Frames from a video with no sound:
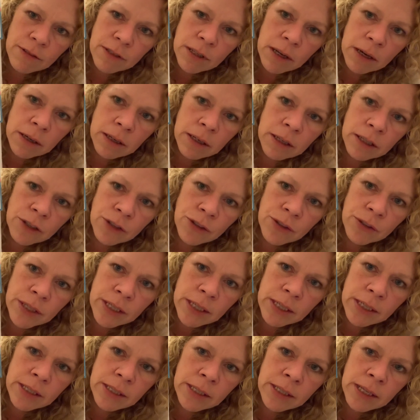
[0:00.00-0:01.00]
So I'm going to do
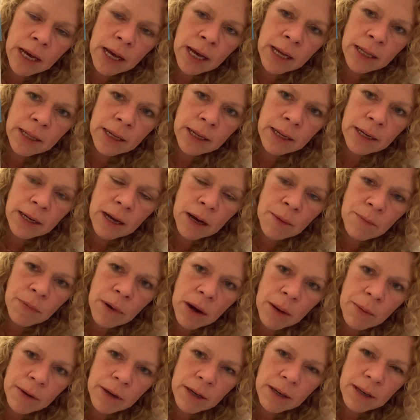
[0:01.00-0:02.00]
this and then I'm
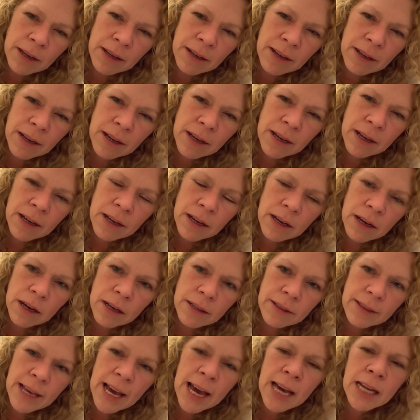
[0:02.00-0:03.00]
probably,
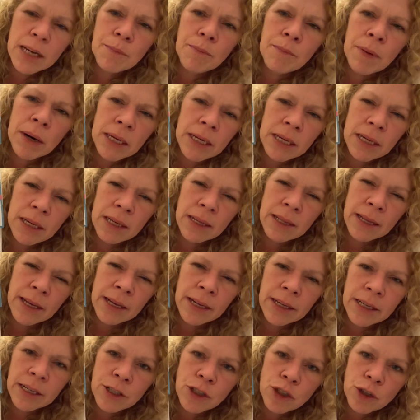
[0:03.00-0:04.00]
they had a bunny, like
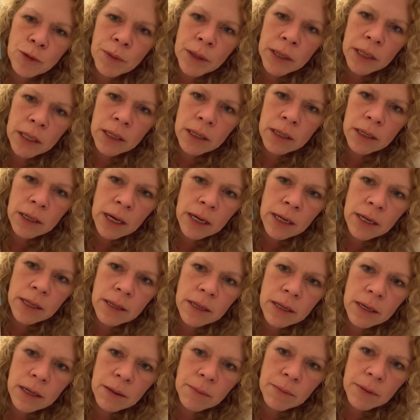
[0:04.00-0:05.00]
an Easter bunny kind
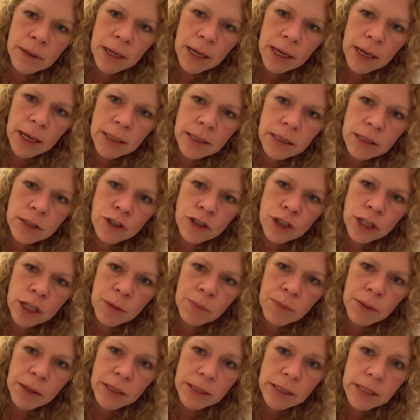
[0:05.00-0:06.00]
of thing, but I got the
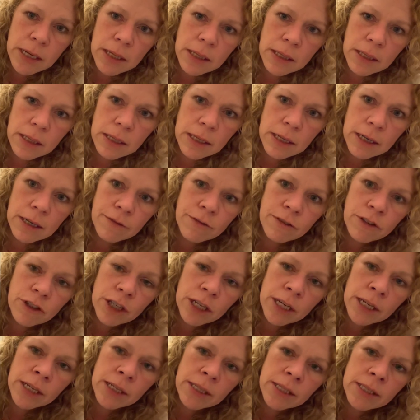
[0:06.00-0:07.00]
chick because I love
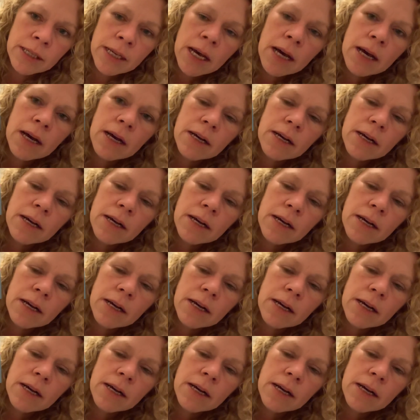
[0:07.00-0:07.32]
chickens.